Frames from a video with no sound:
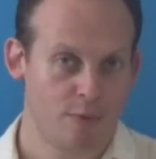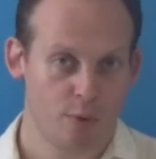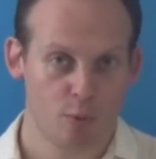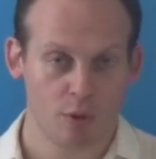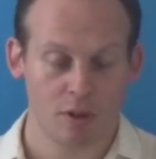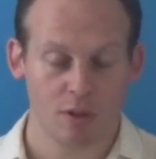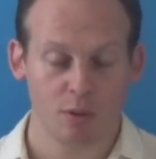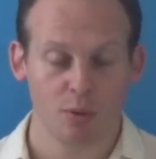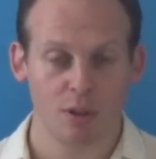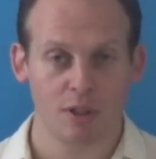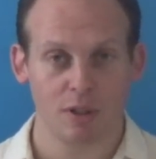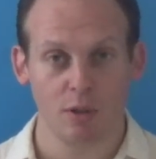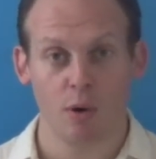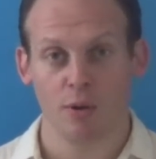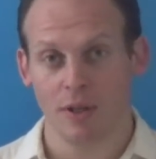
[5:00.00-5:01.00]
If you want to do
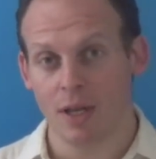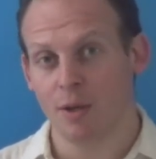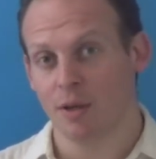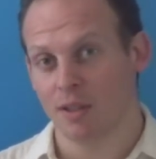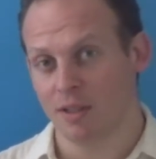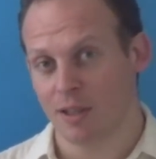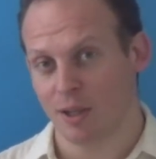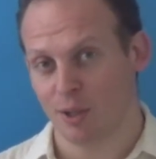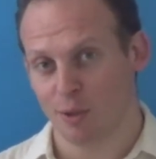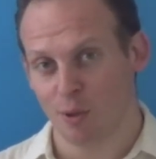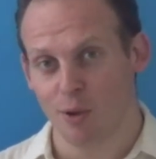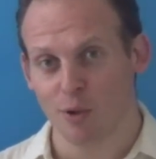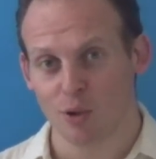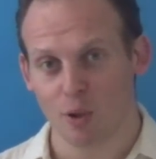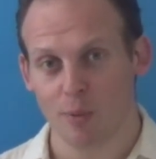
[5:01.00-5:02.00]
SEO, yeah, you can start your
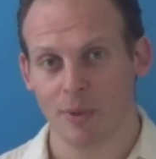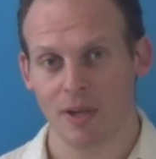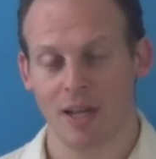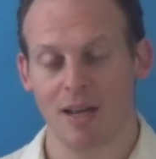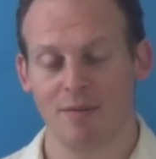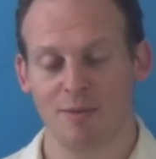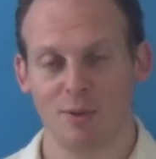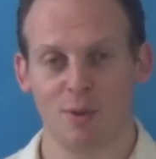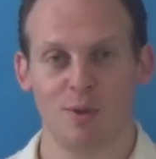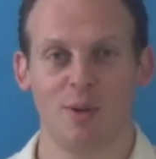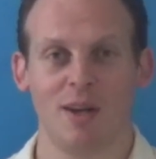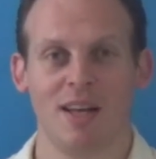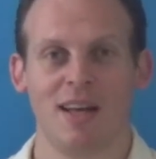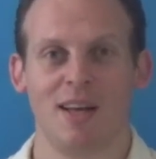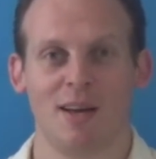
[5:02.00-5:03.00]
own group and have, you know,
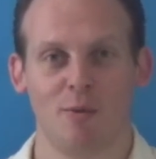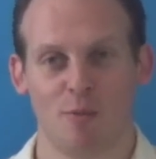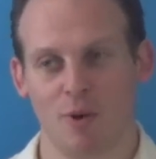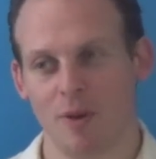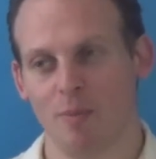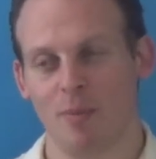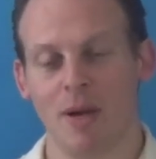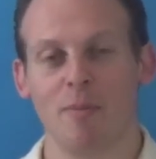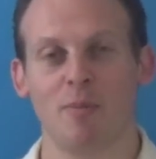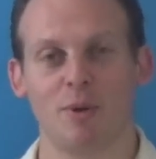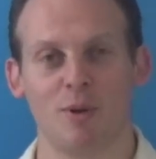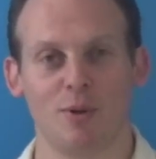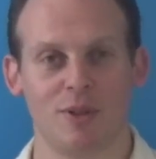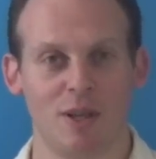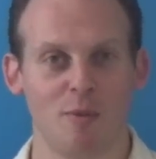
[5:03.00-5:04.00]
one
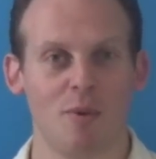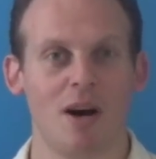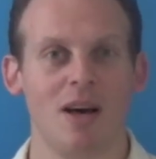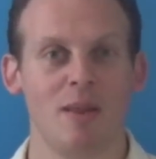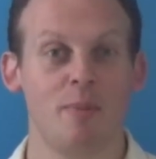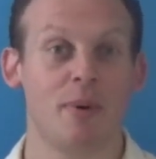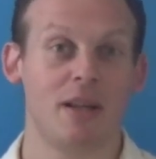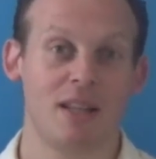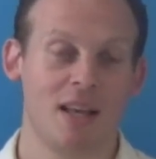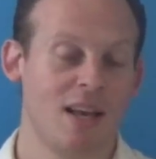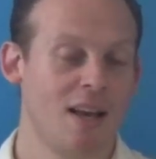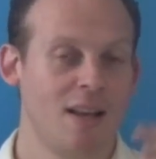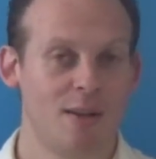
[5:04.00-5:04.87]
member on day one, but